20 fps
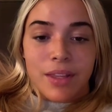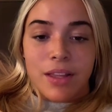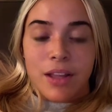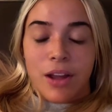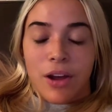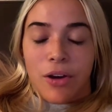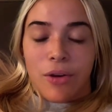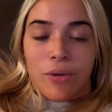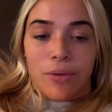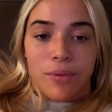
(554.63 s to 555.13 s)

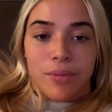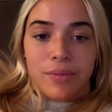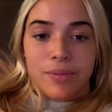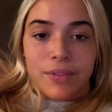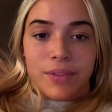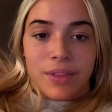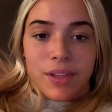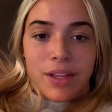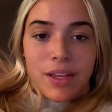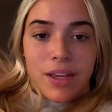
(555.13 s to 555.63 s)
No,
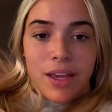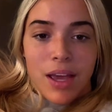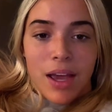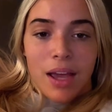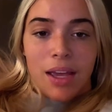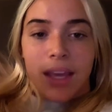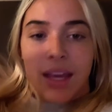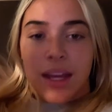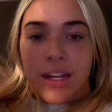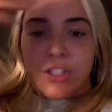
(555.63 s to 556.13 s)

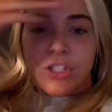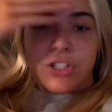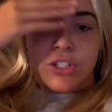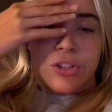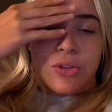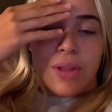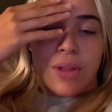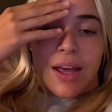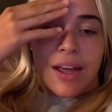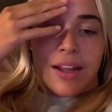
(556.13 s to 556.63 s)
I can't
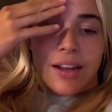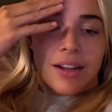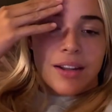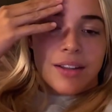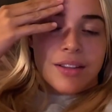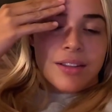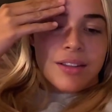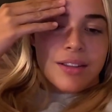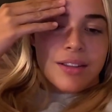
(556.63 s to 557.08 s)
just do that.